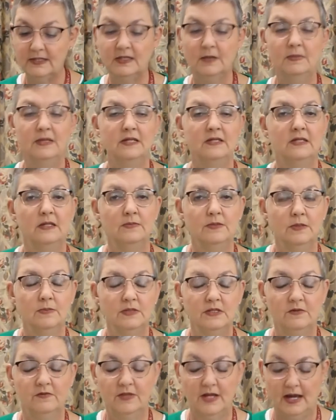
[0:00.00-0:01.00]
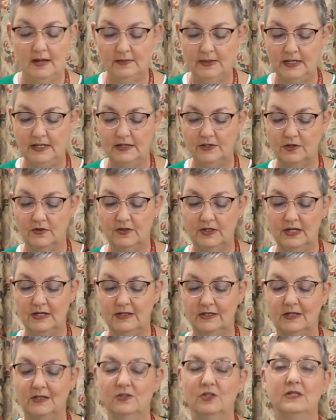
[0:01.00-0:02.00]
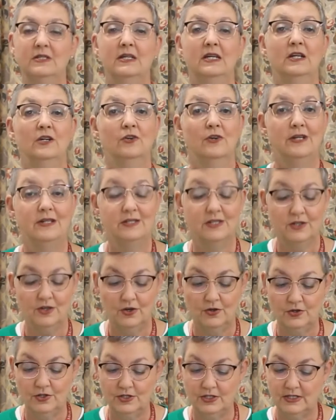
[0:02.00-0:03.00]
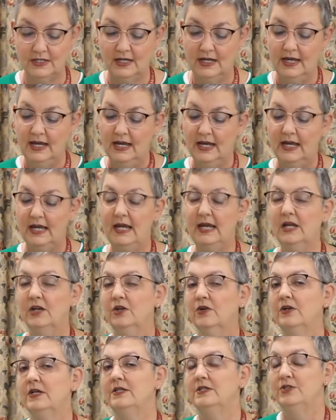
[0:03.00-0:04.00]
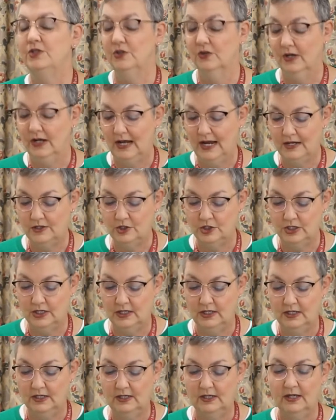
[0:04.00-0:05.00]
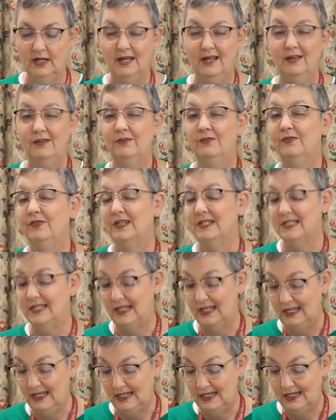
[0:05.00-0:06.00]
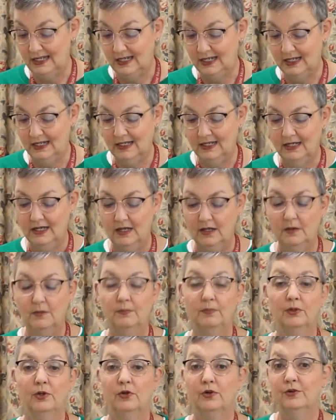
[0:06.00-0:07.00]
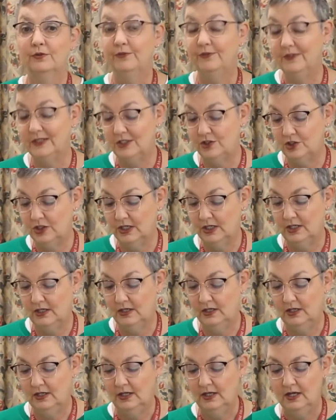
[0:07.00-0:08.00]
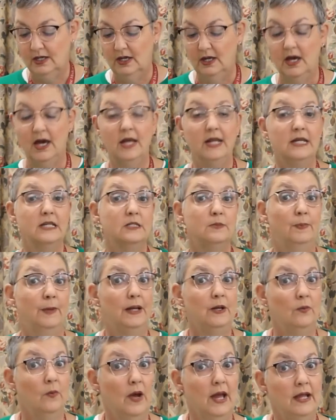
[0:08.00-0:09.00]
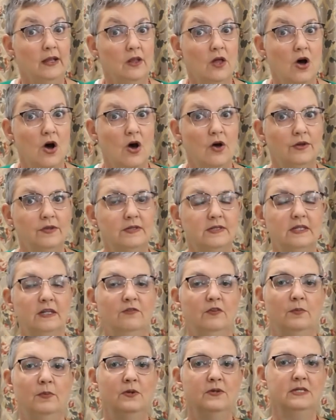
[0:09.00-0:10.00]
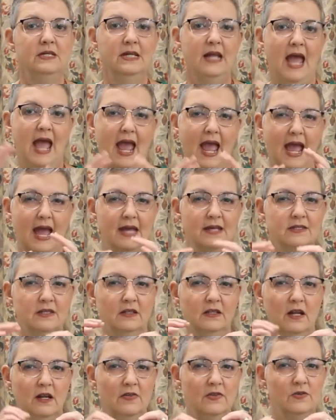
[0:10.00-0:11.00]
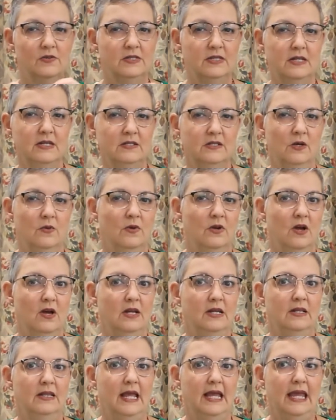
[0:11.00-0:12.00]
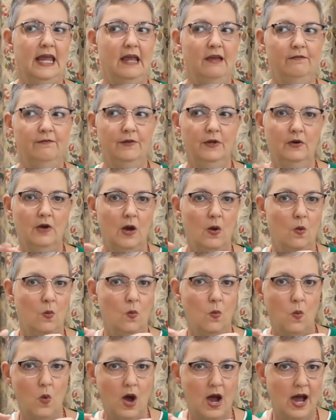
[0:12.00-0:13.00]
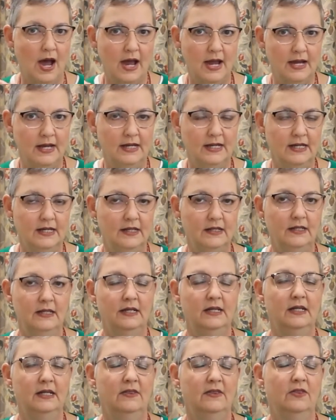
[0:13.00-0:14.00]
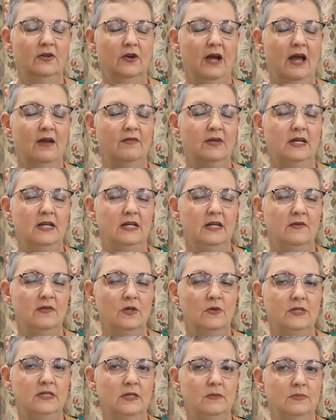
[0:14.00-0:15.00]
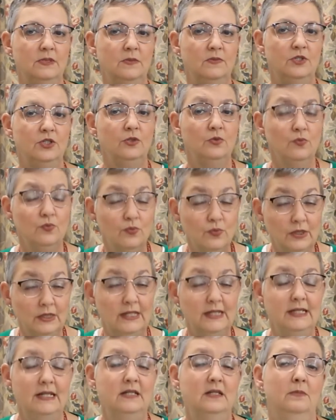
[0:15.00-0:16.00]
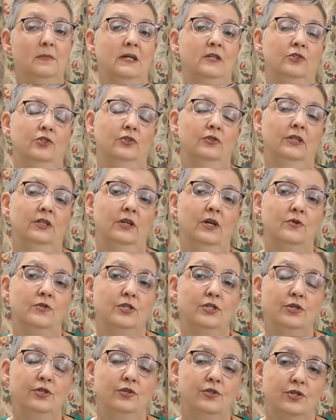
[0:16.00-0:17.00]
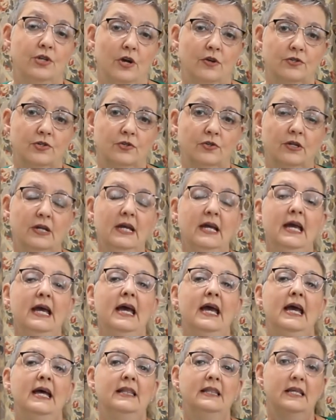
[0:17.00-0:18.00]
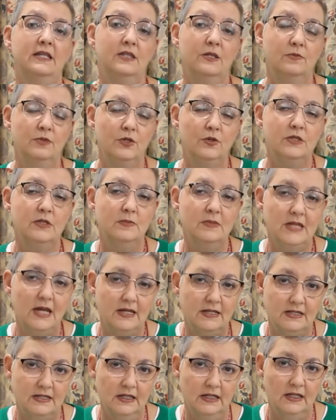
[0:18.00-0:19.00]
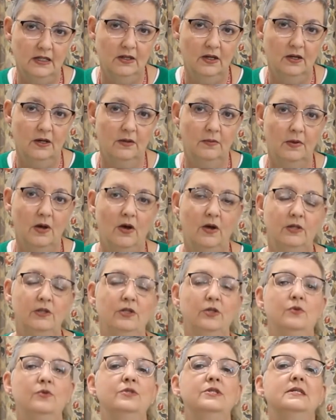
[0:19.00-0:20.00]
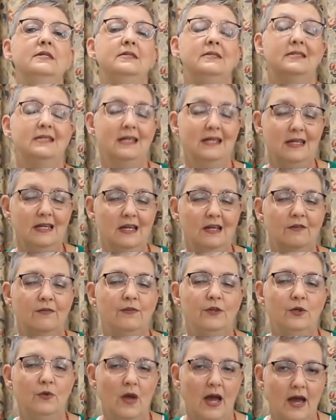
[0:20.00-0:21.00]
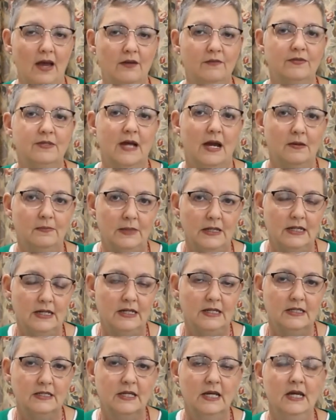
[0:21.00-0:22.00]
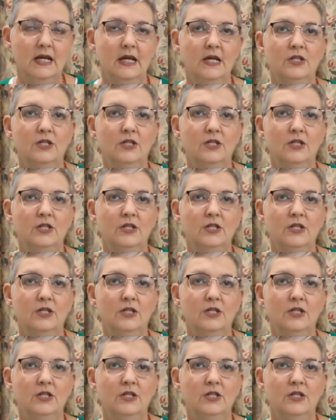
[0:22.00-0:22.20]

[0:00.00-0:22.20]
Some of the symptoms of diabetes are things such as increased thirst, increased urination, fatigue, blurred vision, unexplained weight loss. If a person has a lot of those things going on and they can't figure out why they're having any of those symptoms, you really need to make sure and go to your doctor and let them do some testing on you to see if you have diabetes.